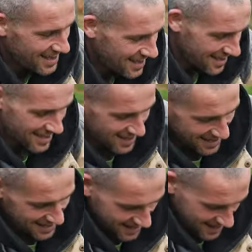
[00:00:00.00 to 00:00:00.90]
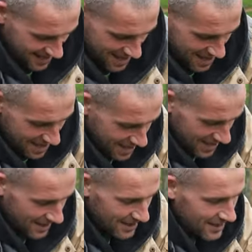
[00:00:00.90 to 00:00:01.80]
Right now, when he's with you,
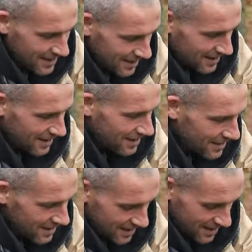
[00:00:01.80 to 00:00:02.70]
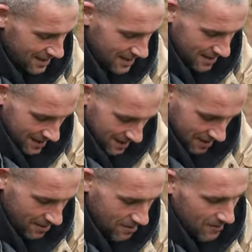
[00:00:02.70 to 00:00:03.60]
you would never tell that it's, you know, such
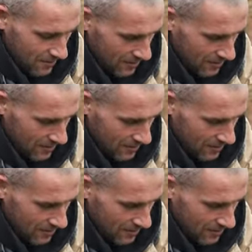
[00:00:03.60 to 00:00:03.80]
aggressive dog.